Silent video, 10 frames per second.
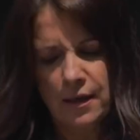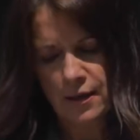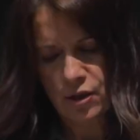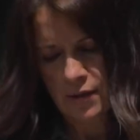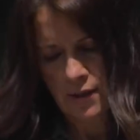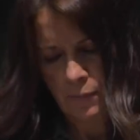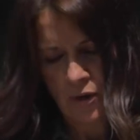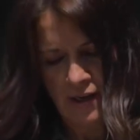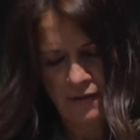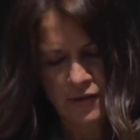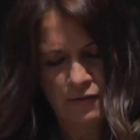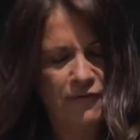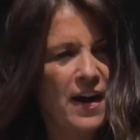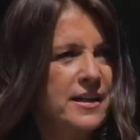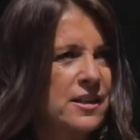Do you want to put any sort of
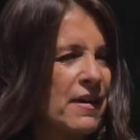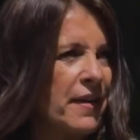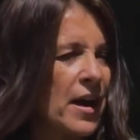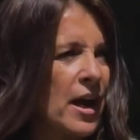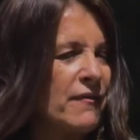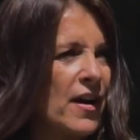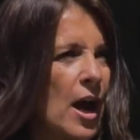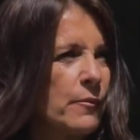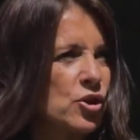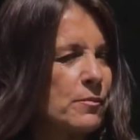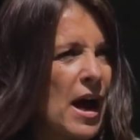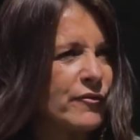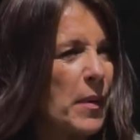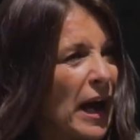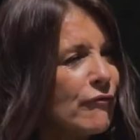facts around that? In fact, how much you might have to
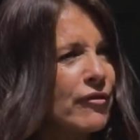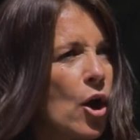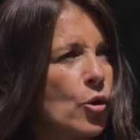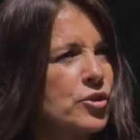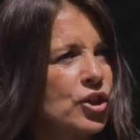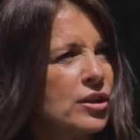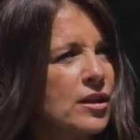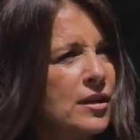pay for that option?